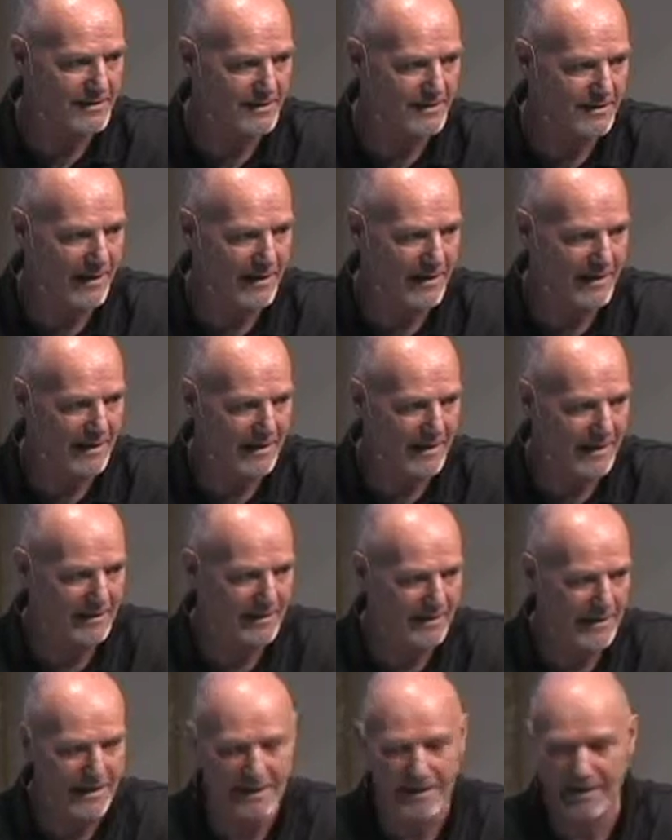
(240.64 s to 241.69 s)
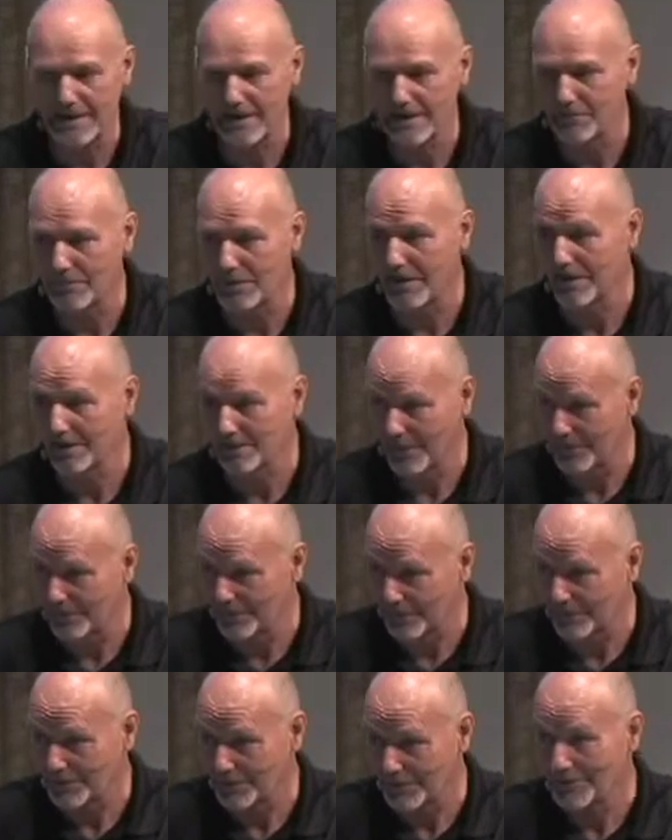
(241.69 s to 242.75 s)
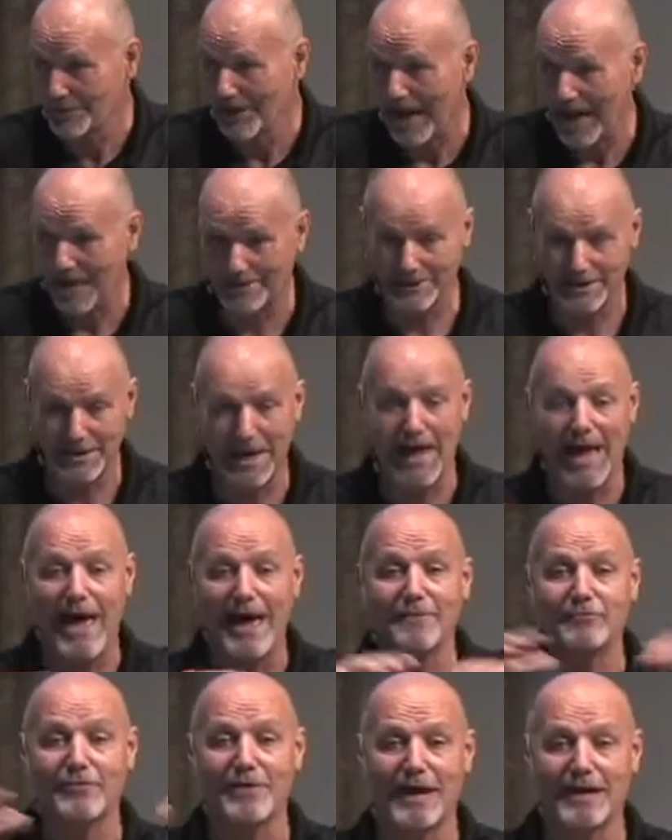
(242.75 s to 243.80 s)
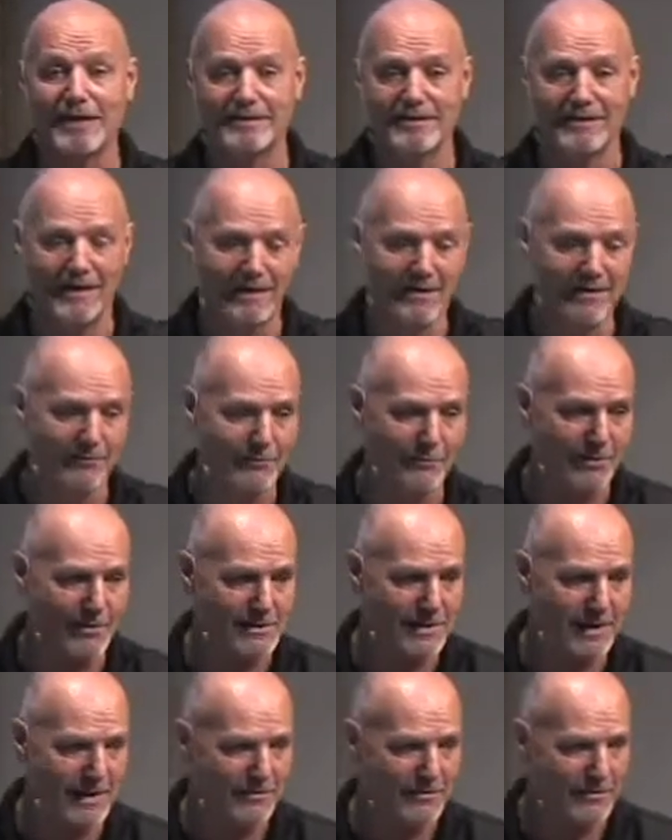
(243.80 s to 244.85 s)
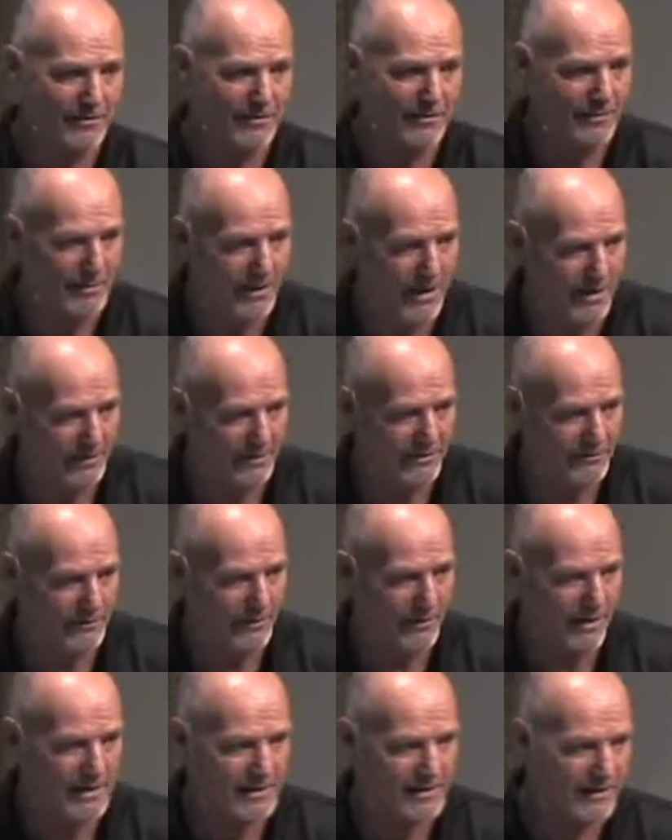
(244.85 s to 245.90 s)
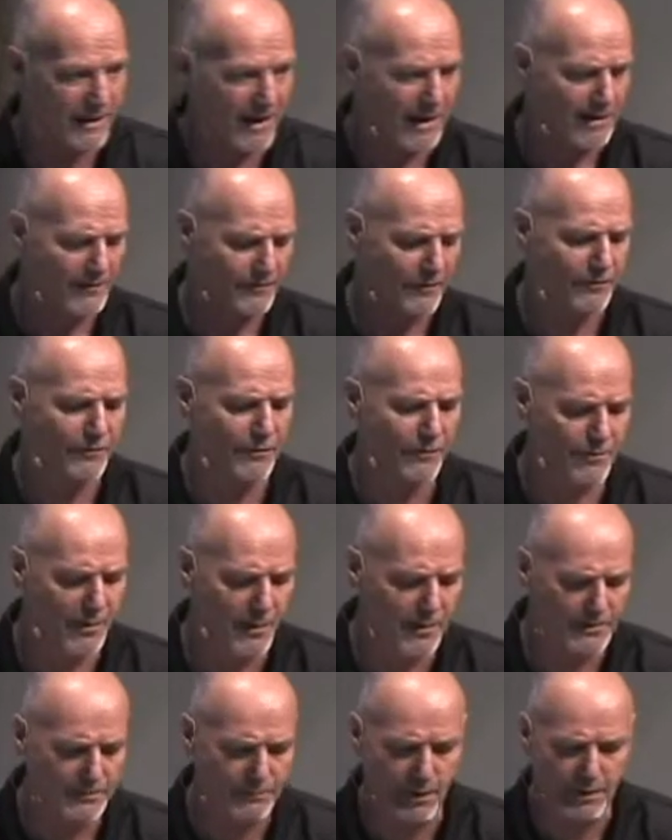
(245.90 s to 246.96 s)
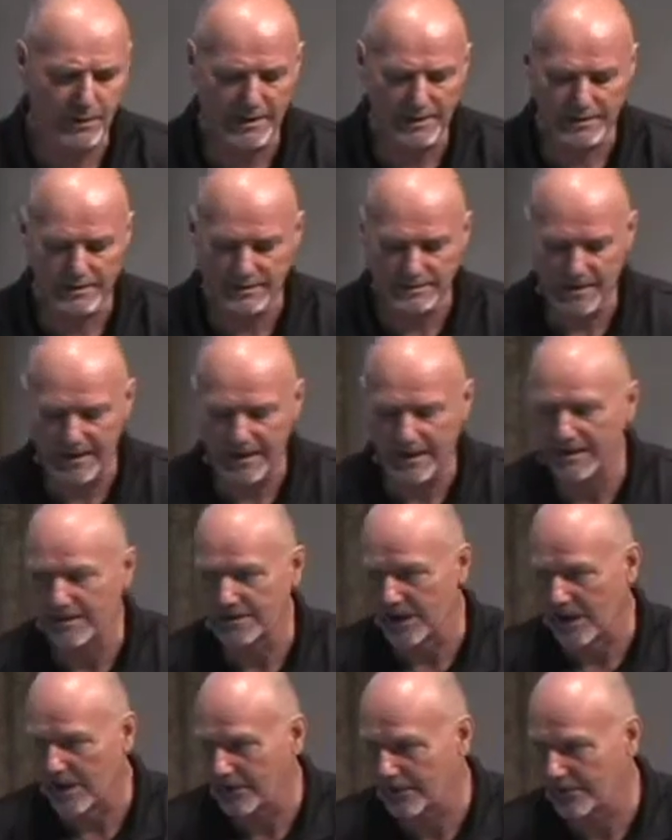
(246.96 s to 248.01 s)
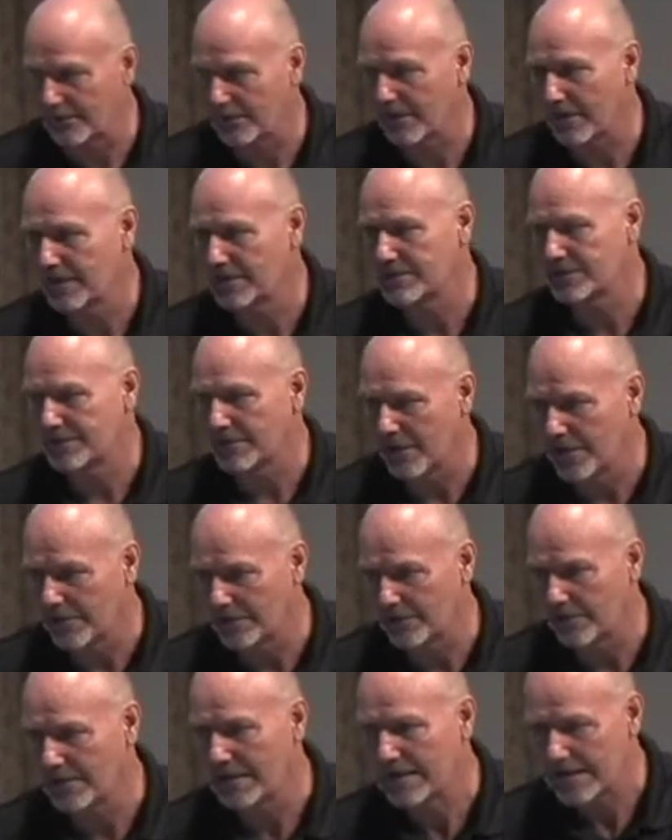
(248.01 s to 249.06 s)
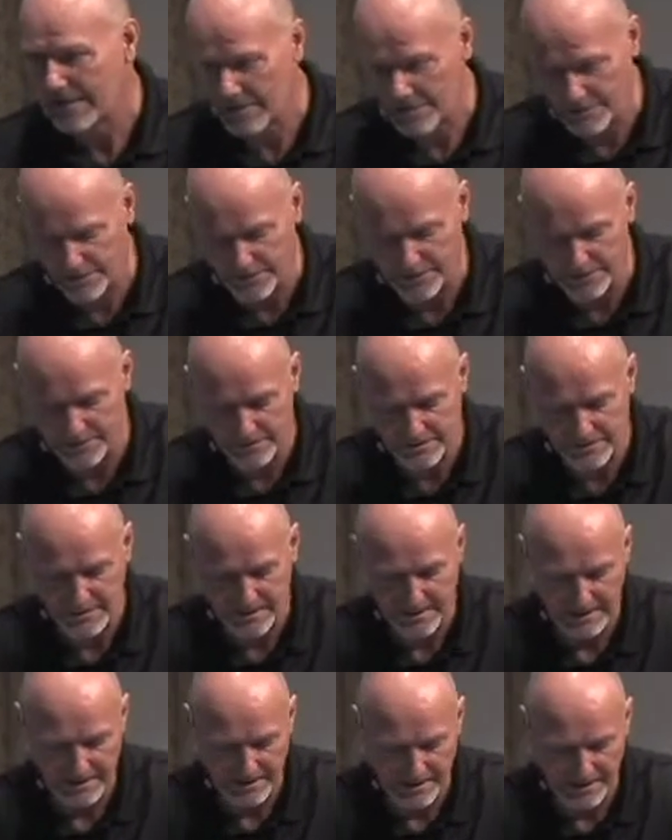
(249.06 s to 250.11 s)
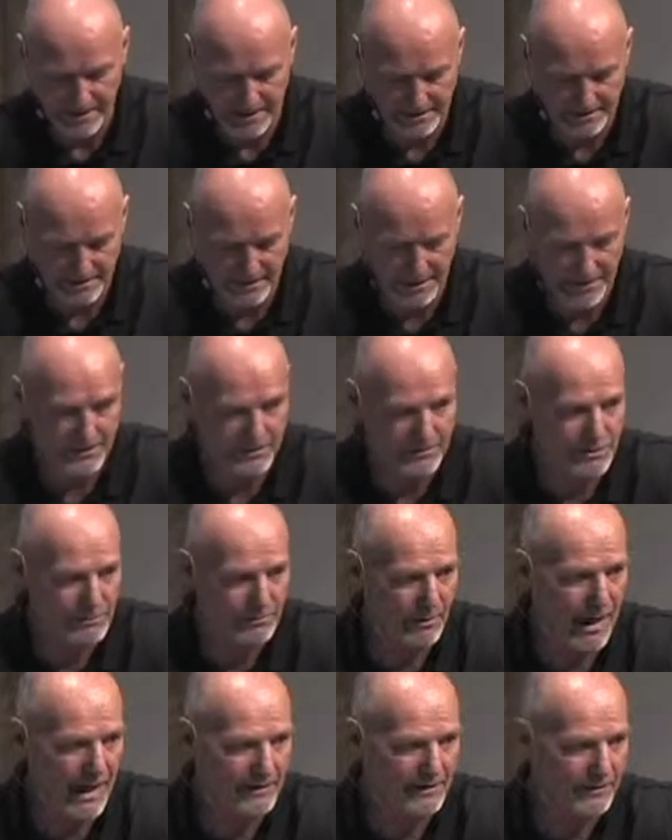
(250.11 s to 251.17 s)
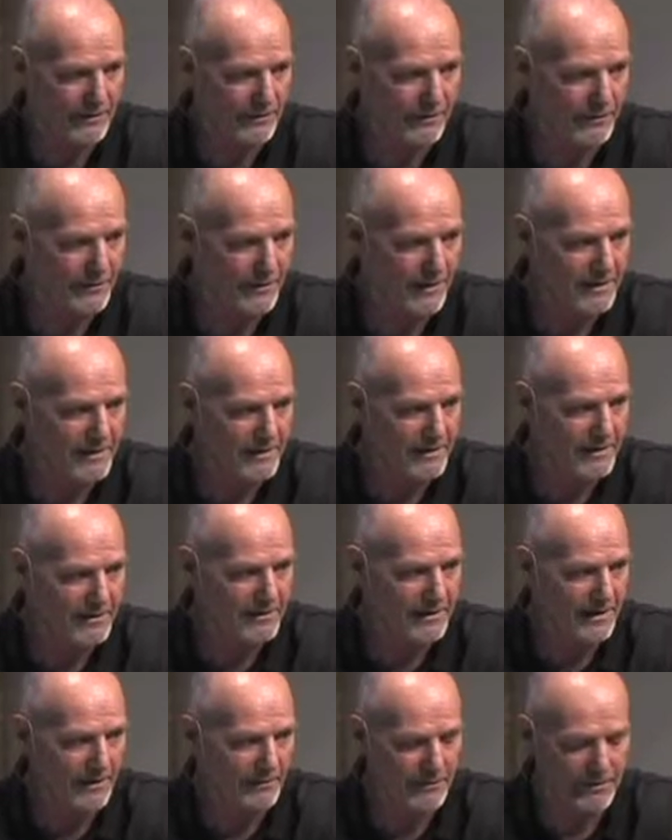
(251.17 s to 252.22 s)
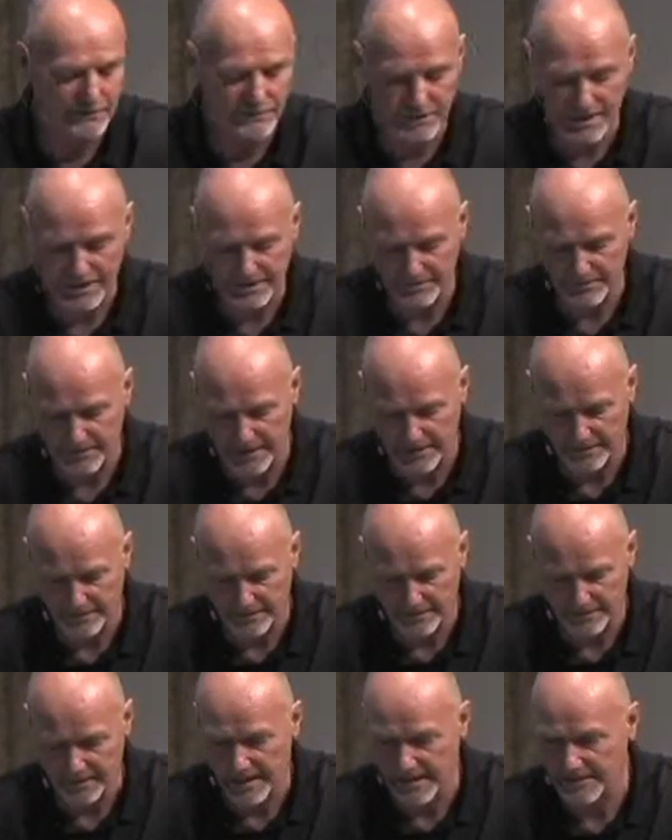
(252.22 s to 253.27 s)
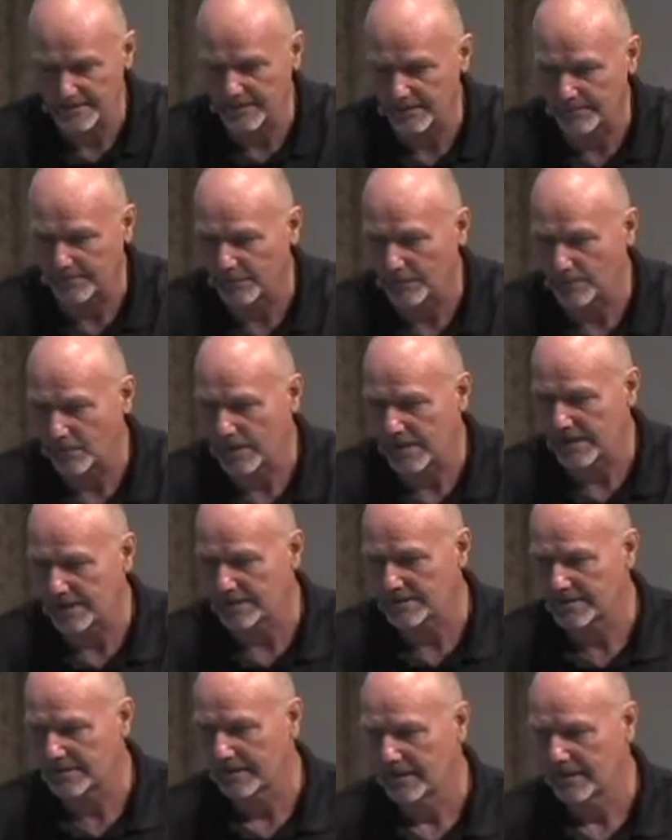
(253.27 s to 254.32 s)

and, and, and eating meat, although you actually have that, uh, of course, out there in the body of Christ. for the most part, it's, uh, it's other things and other issues, uh, and many of those practical things that uh, we've talked about in the last couple of weeks.